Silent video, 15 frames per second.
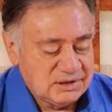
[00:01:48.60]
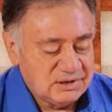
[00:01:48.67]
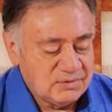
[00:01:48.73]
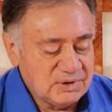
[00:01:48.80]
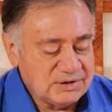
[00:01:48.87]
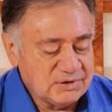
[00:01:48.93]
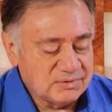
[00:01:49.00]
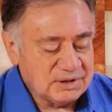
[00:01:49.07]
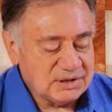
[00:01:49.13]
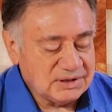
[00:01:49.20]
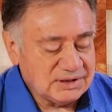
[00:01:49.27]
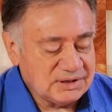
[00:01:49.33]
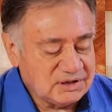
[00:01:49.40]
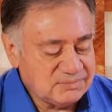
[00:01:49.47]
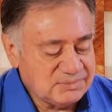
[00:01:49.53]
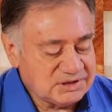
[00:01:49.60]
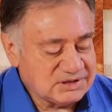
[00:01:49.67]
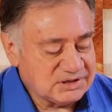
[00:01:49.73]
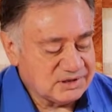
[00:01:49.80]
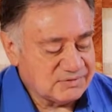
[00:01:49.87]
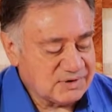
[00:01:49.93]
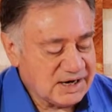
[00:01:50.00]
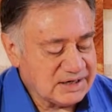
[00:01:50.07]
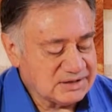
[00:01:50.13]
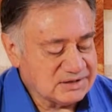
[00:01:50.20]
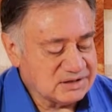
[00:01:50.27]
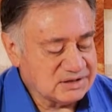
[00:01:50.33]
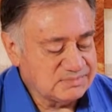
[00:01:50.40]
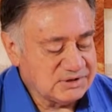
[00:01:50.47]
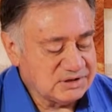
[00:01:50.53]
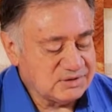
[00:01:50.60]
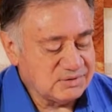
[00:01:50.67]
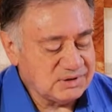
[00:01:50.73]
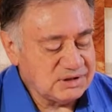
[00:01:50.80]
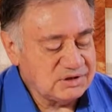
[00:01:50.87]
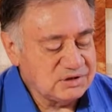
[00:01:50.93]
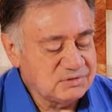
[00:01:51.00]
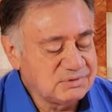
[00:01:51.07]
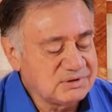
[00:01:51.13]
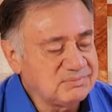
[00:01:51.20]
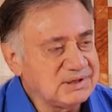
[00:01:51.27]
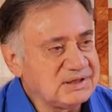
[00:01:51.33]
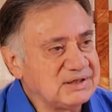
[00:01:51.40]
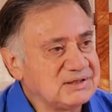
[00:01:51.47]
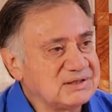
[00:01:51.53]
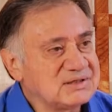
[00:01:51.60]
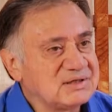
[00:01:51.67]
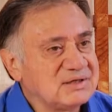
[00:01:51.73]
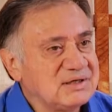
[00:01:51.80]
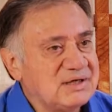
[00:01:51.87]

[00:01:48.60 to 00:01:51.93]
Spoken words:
when the real intimacy arises between human beings